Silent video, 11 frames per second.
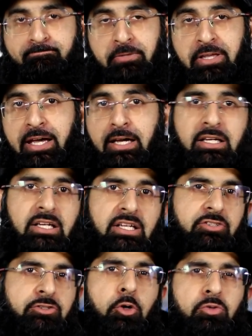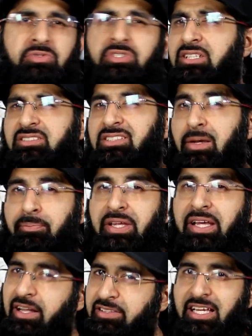Yeah. So just
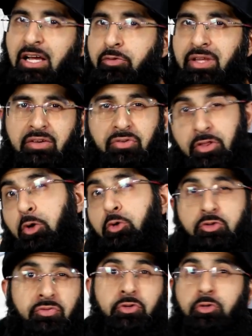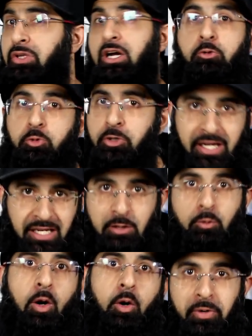something else out there for those of you that are really
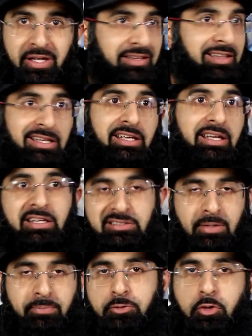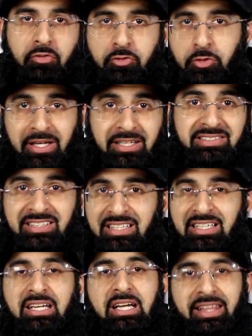worrying, thinking it's some sort of crazy
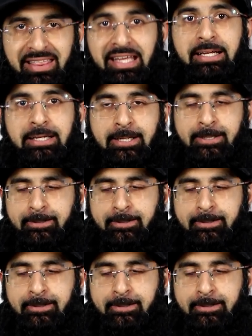thing.